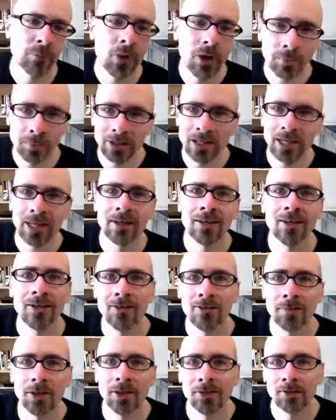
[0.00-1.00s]
propaganda
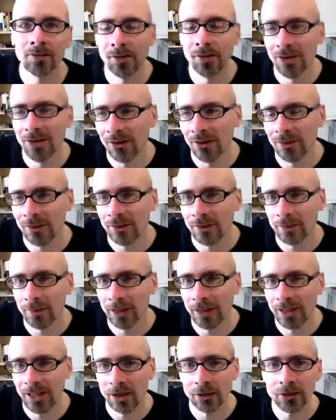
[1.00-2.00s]
that's been thrown out there
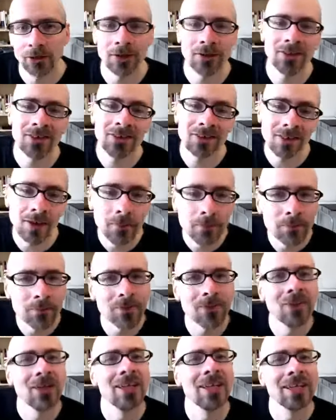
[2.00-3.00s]
by now that
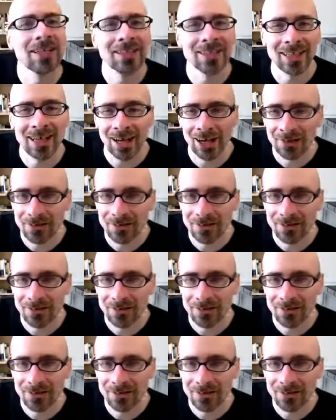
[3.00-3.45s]
something